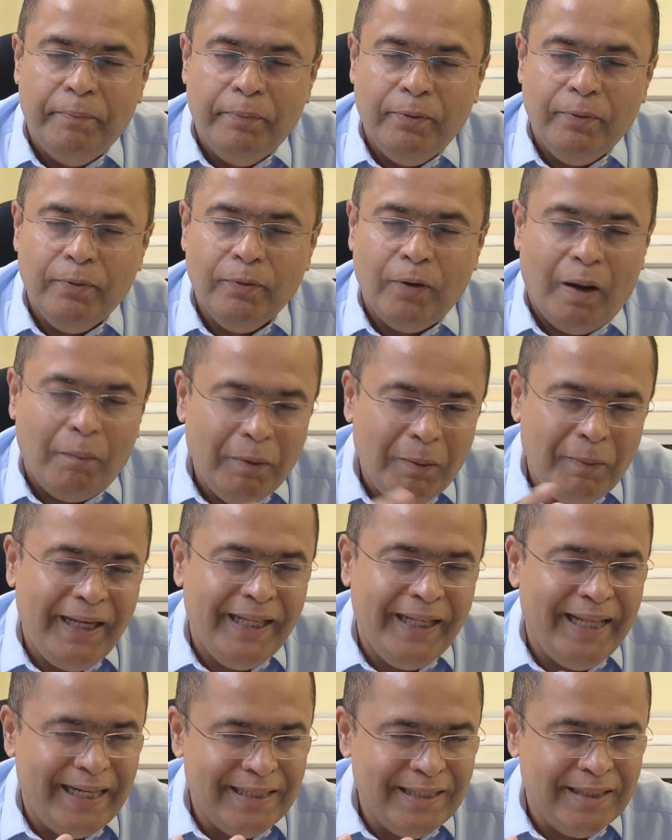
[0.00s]
Probably
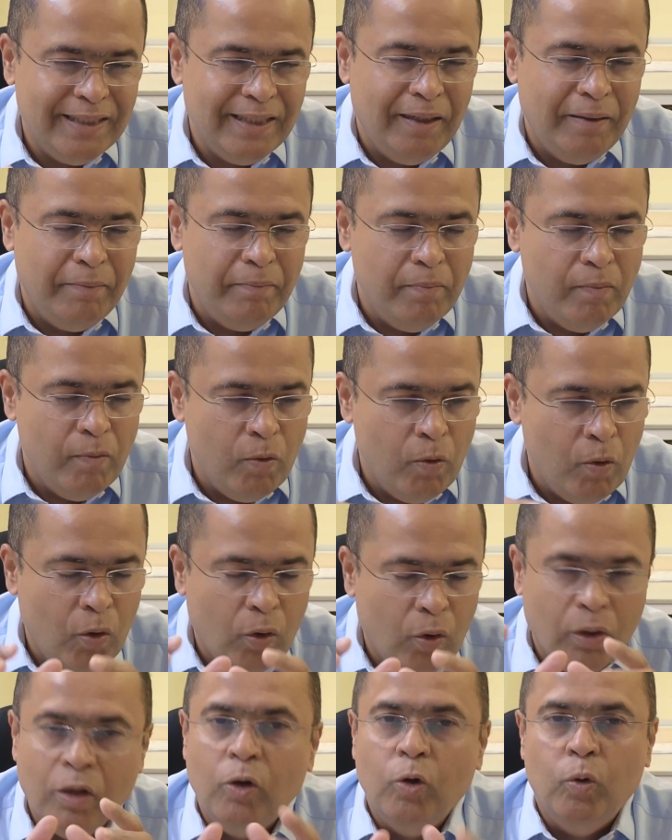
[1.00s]
that's a
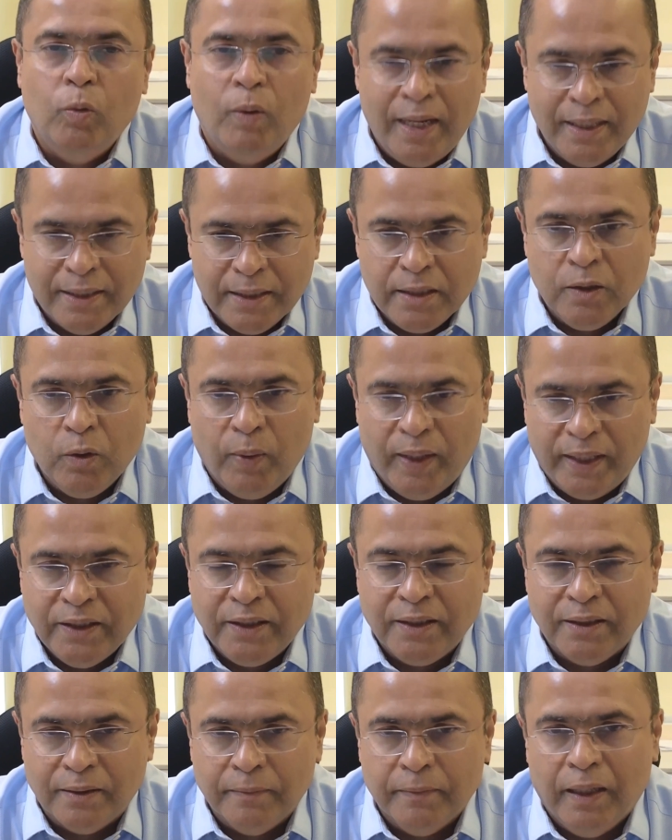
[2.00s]
more nuanced
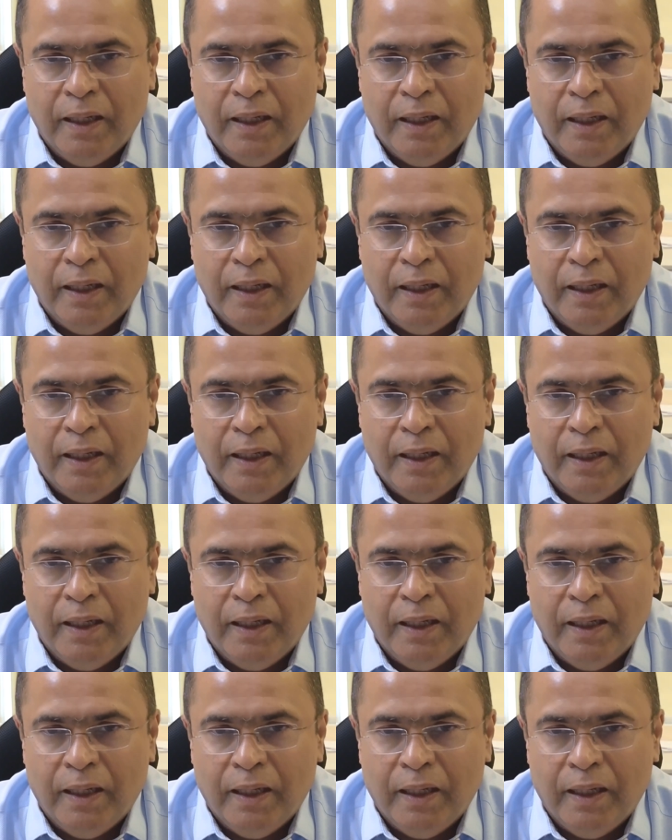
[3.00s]
question.